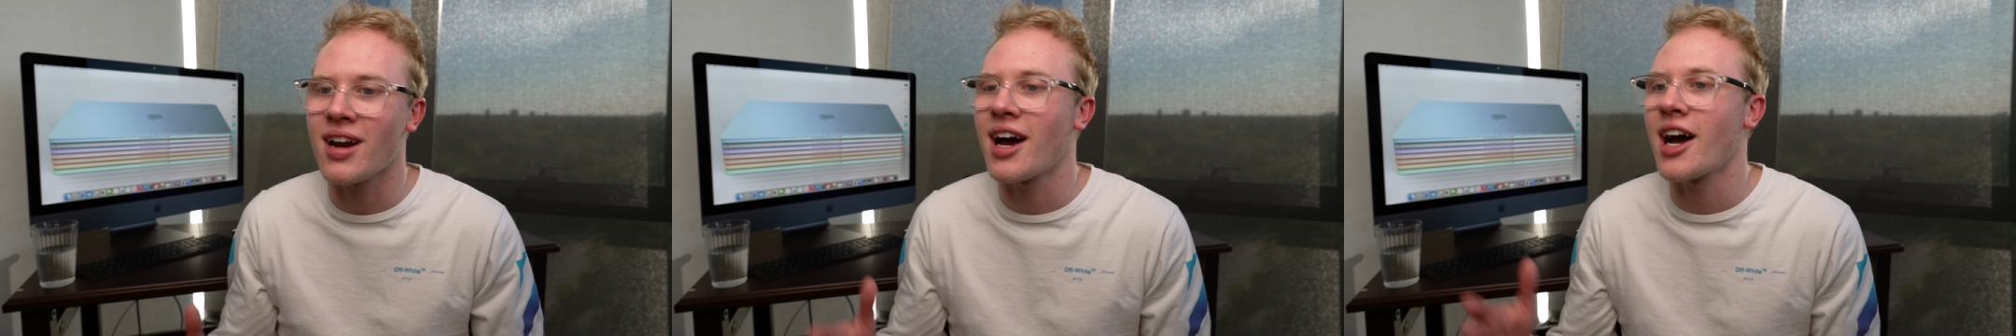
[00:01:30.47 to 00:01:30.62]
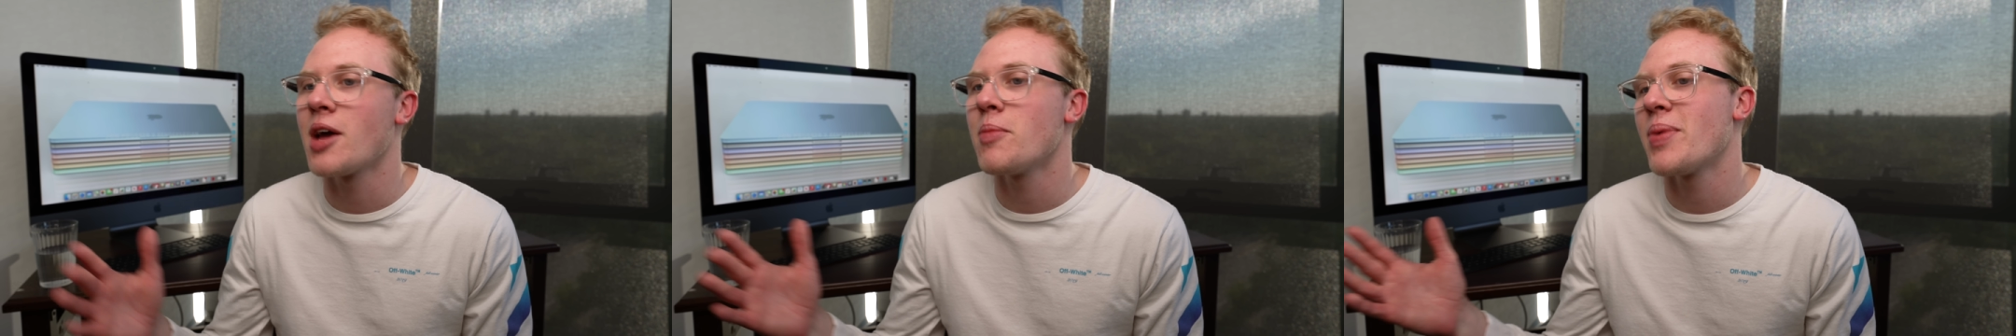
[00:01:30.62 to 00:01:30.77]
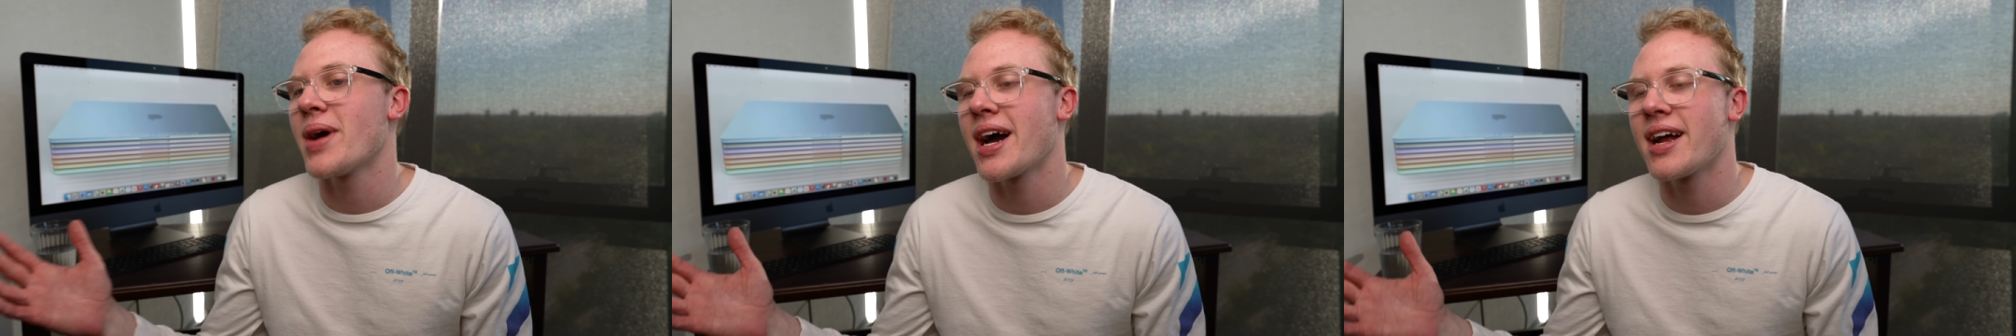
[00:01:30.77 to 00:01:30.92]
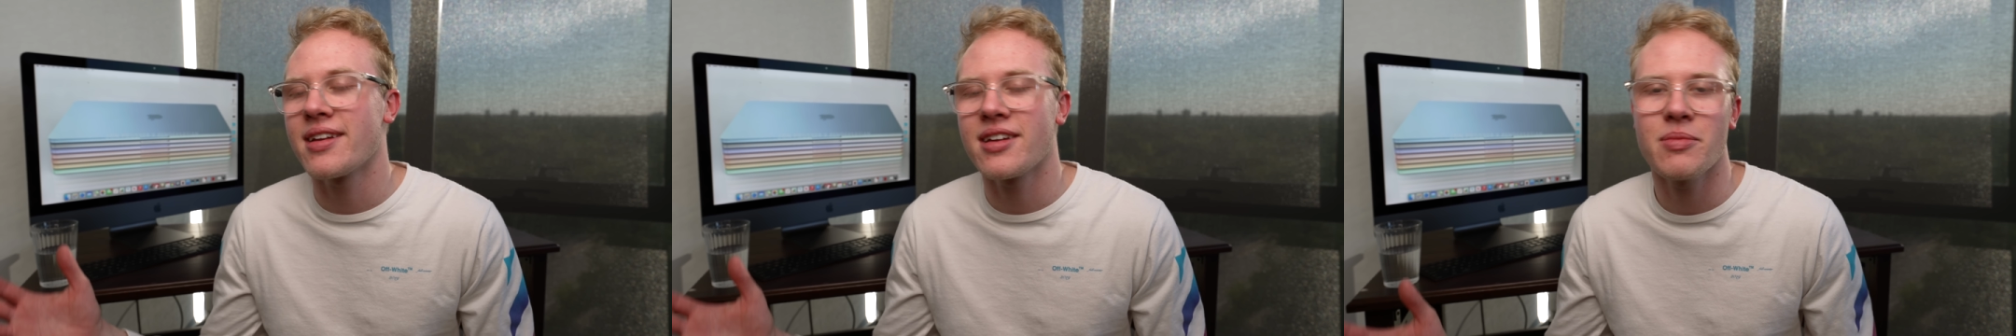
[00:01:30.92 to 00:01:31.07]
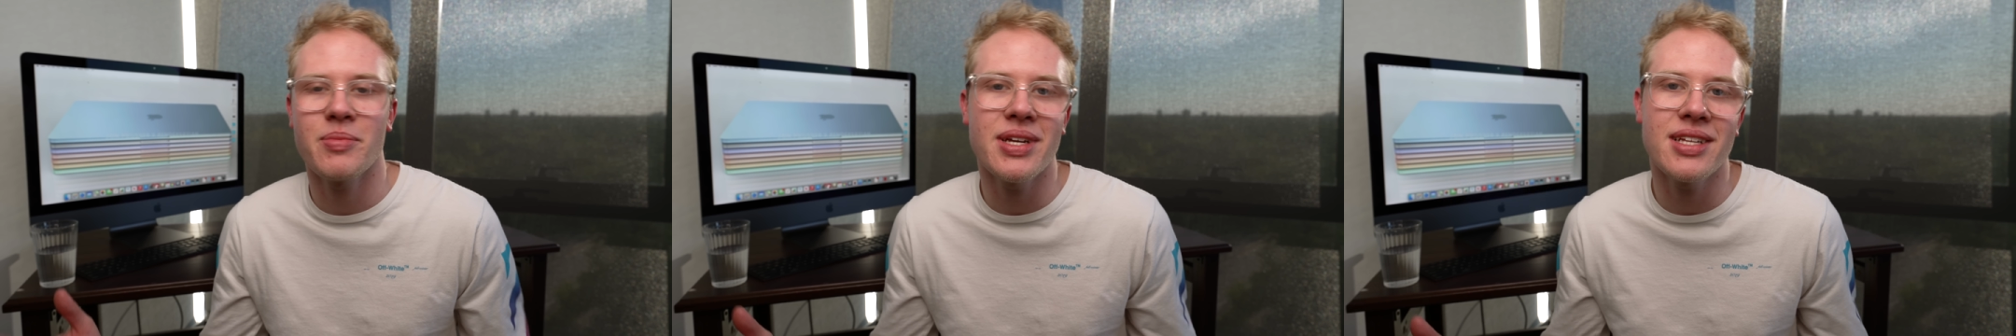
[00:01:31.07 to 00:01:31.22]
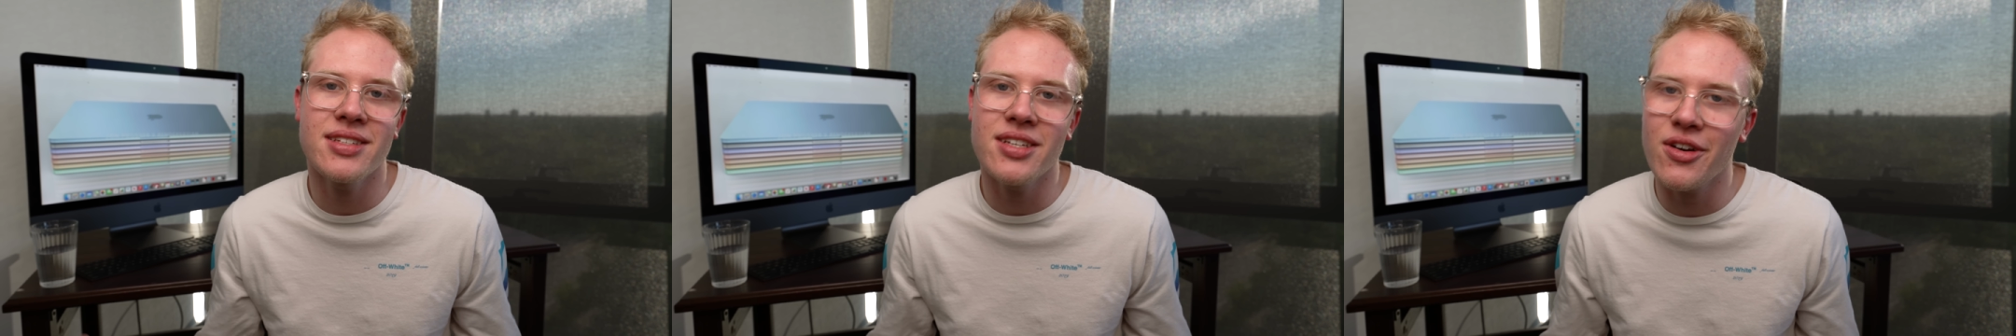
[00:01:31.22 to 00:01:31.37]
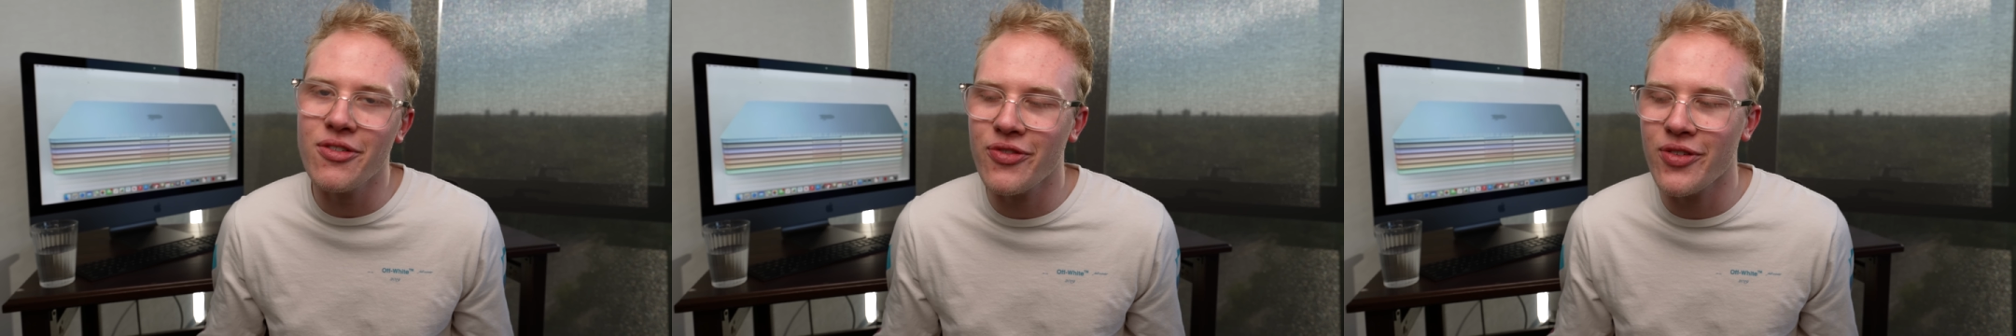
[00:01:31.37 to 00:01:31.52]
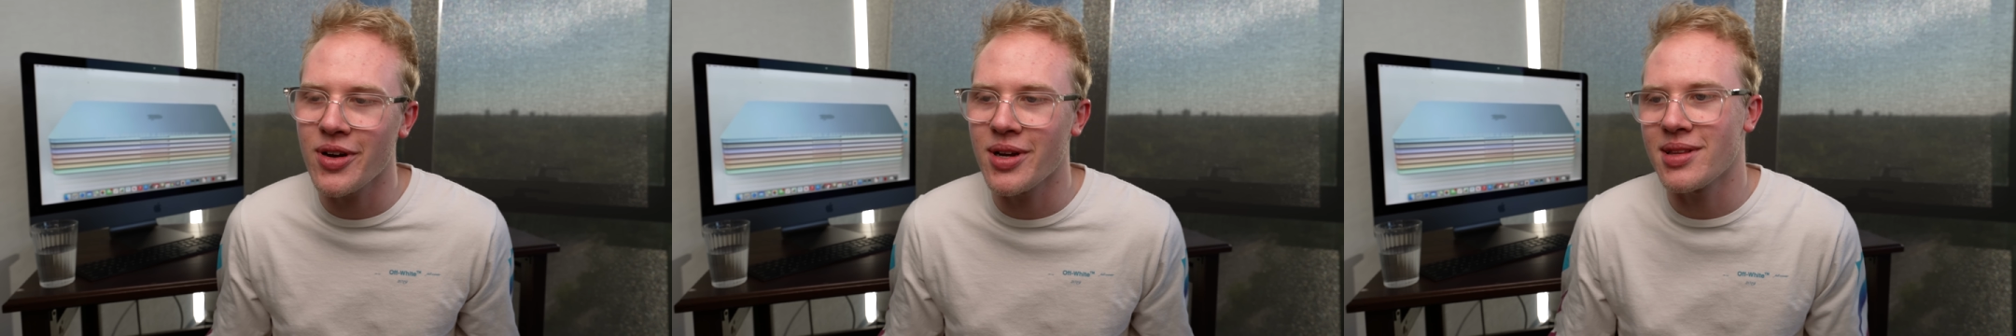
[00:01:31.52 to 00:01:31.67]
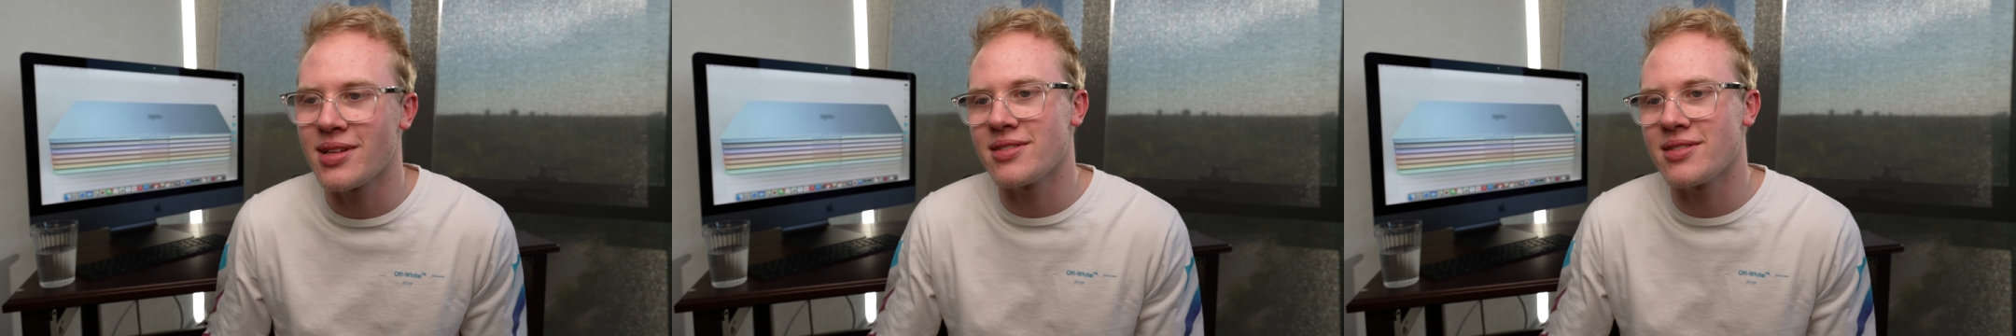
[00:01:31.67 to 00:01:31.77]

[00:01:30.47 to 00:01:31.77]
iPad could be different.